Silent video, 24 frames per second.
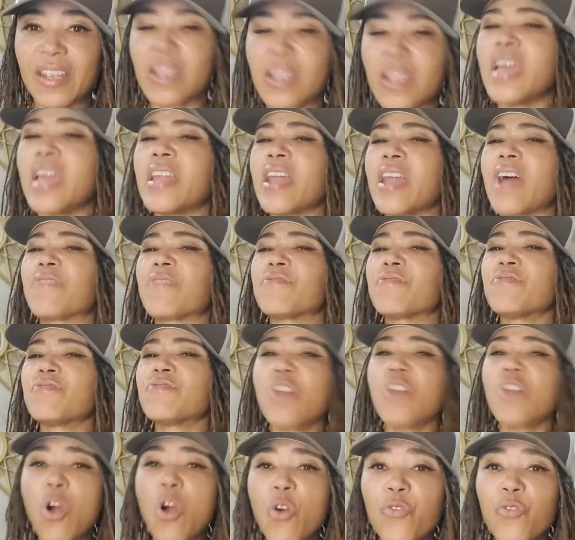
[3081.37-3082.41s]
and have
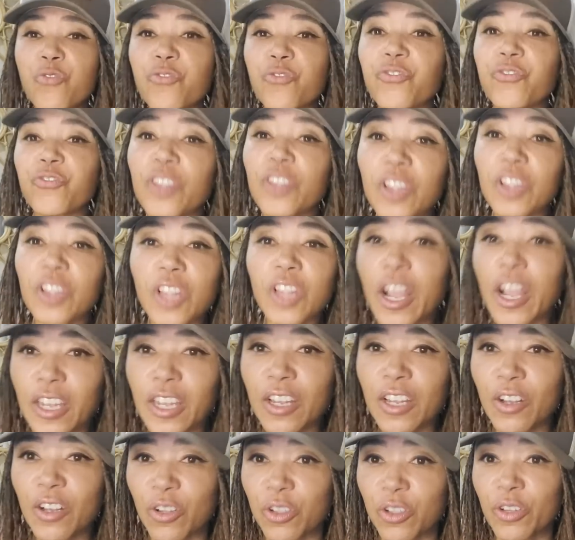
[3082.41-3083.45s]
no
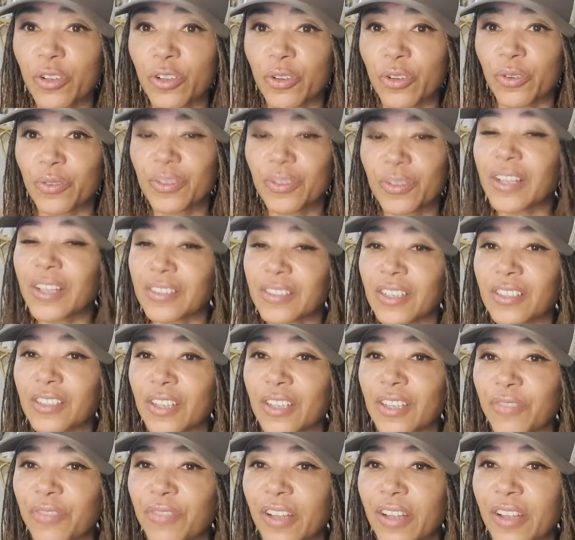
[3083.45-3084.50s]
flucking clue. Yes, I said
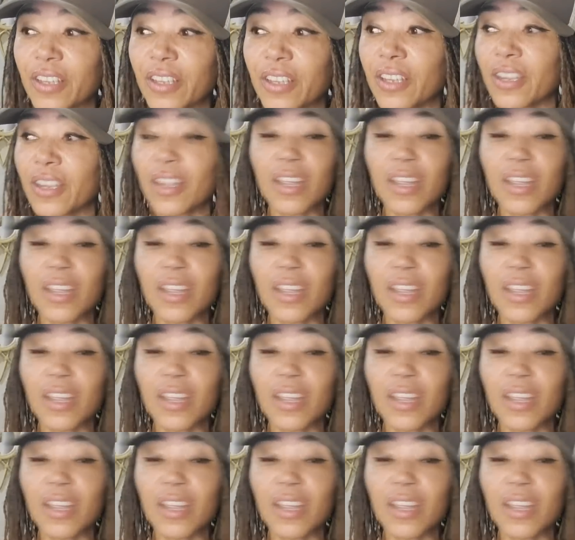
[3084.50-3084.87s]
flucking.